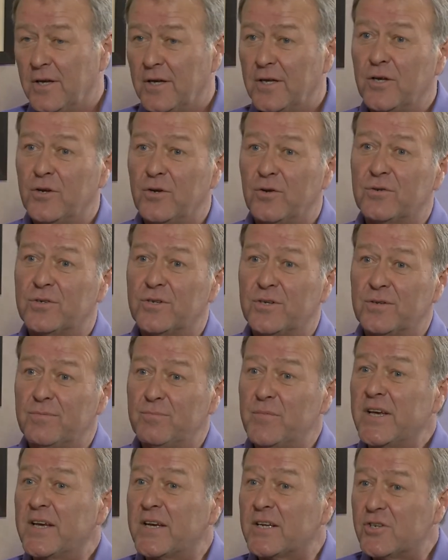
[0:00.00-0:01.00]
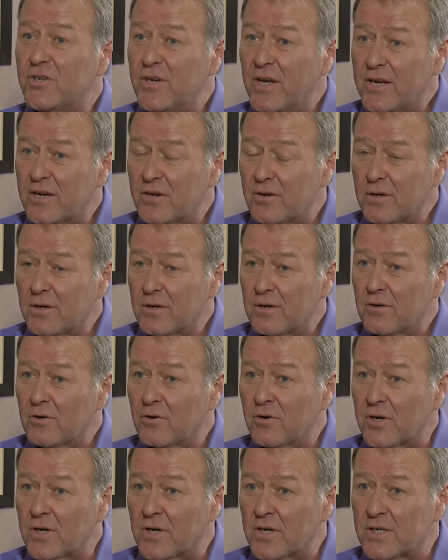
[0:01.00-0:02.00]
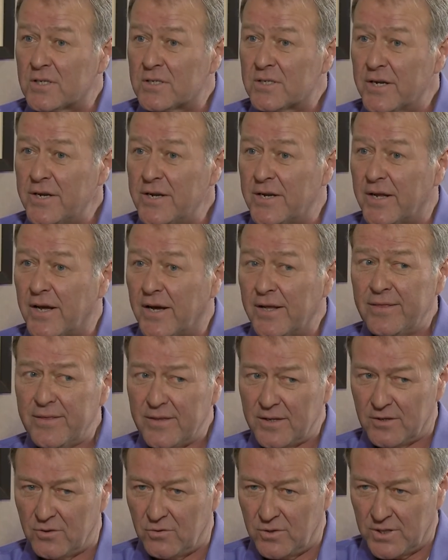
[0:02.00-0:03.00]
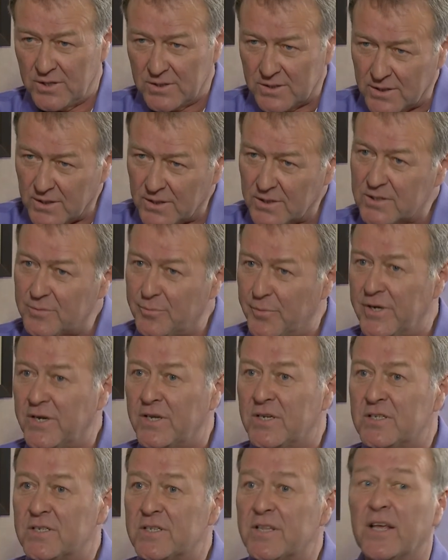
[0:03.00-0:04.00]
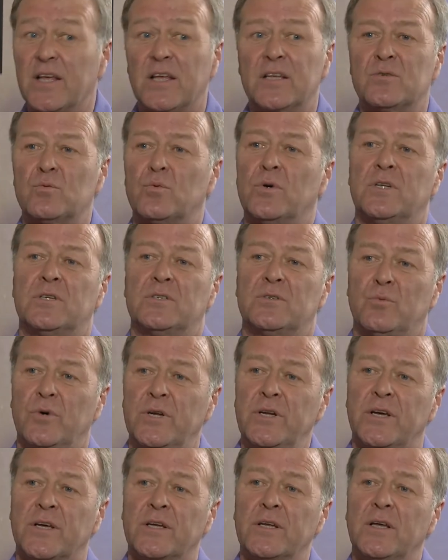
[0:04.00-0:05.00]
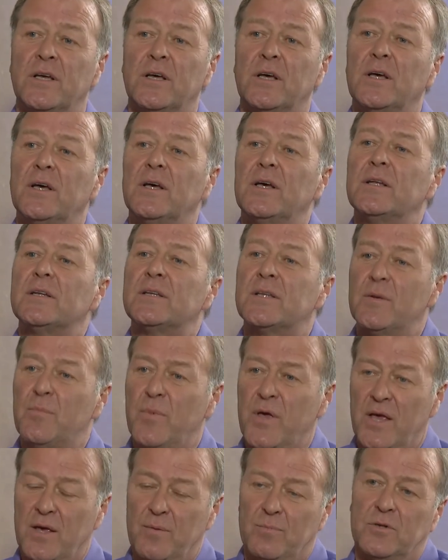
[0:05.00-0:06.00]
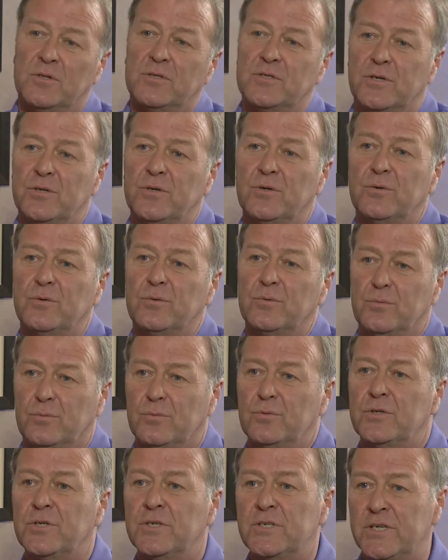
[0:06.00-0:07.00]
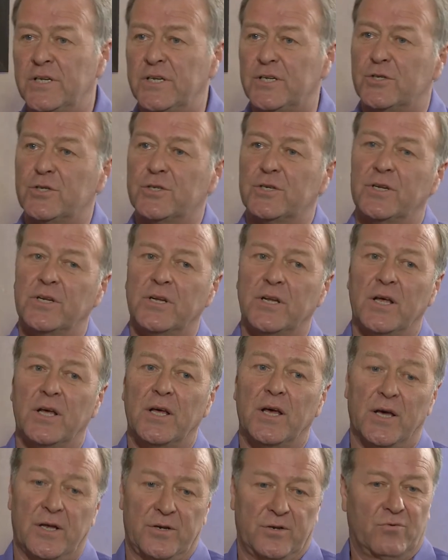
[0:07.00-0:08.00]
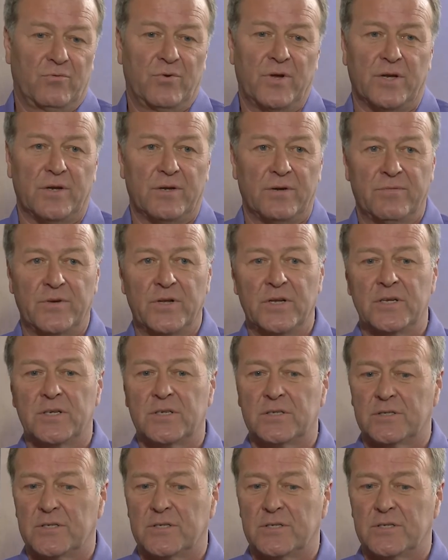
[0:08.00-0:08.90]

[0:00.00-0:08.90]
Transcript: you know, to make a check on a Sunday. I think you need to experience that as well as winning to be able to teach. And you're right, de Villiers,